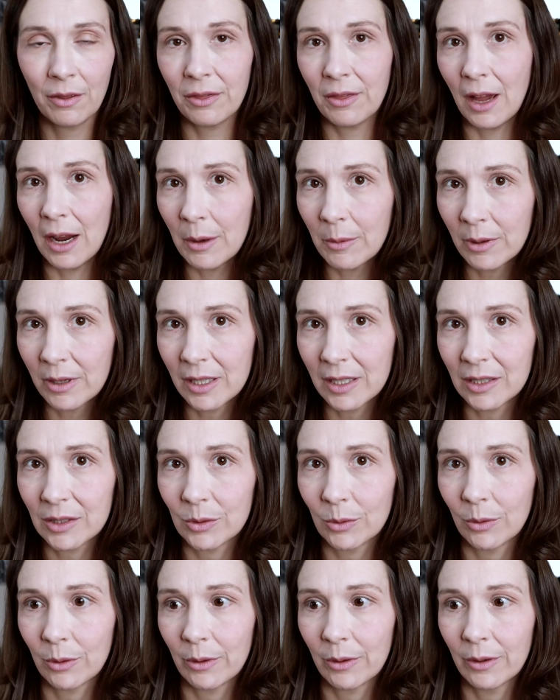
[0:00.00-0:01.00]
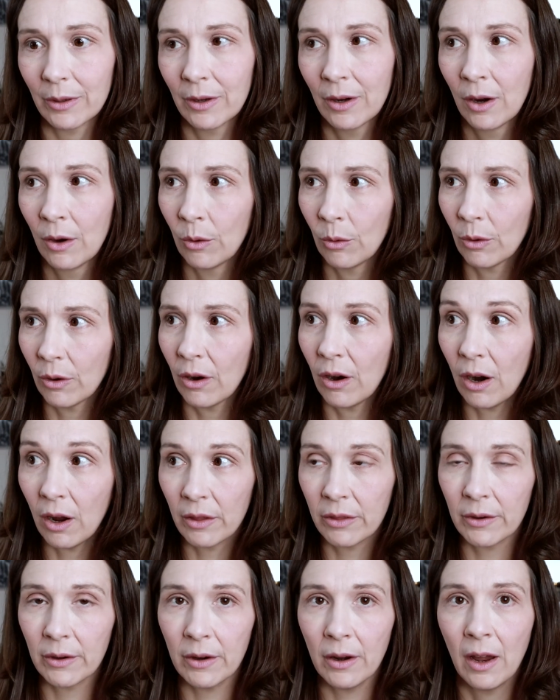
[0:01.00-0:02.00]
thyroid disorder or
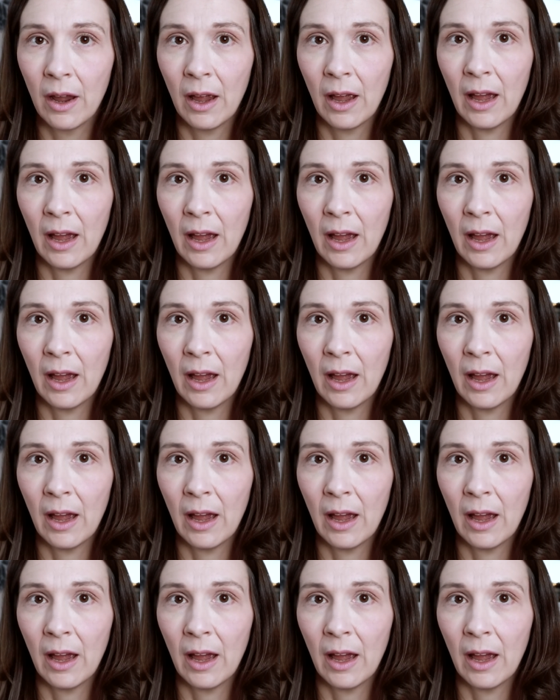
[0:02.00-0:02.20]
other